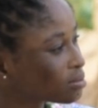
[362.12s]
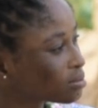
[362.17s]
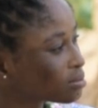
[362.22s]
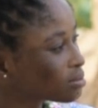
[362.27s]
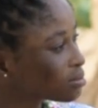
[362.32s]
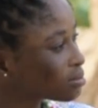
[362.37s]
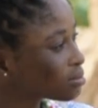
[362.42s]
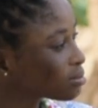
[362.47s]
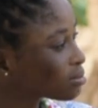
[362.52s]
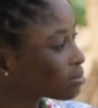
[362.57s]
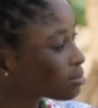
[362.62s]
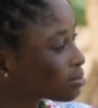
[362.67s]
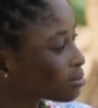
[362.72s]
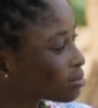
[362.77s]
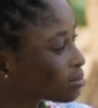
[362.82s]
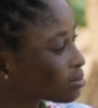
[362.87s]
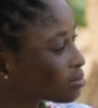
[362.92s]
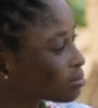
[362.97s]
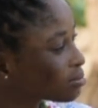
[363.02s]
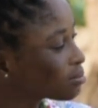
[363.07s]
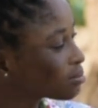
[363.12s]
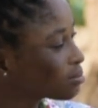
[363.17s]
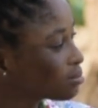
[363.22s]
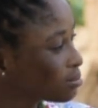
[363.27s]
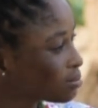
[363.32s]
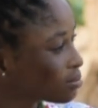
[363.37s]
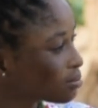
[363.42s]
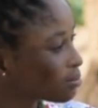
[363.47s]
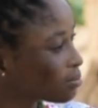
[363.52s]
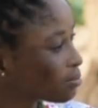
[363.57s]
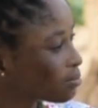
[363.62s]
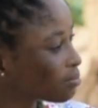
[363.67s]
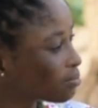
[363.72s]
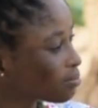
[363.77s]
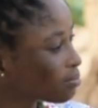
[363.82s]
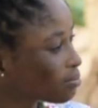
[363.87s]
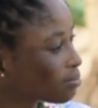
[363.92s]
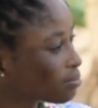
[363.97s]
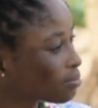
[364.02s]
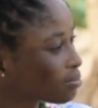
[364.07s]

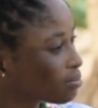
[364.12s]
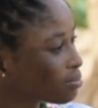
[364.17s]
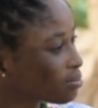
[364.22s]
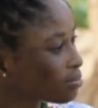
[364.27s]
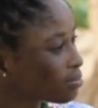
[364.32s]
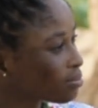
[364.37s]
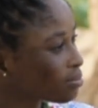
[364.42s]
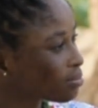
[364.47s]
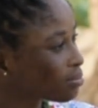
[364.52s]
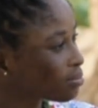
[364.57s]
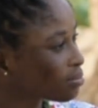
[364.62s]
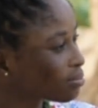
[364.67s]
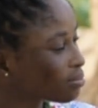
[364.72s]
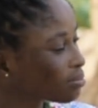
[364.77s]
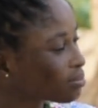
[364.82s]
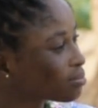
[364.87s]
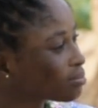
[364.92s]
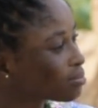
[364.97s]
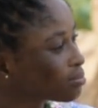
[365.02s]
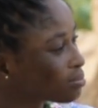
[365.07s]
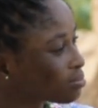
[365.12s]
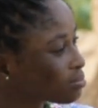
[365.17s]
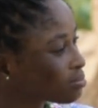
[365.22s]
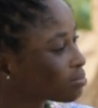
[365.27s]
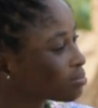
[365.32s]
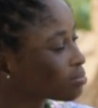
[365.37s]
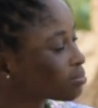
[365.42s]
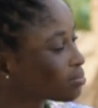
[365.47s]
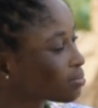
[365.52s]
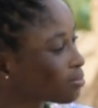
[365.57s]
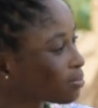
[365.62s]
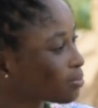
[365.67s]
No words are spoken by the person on screen.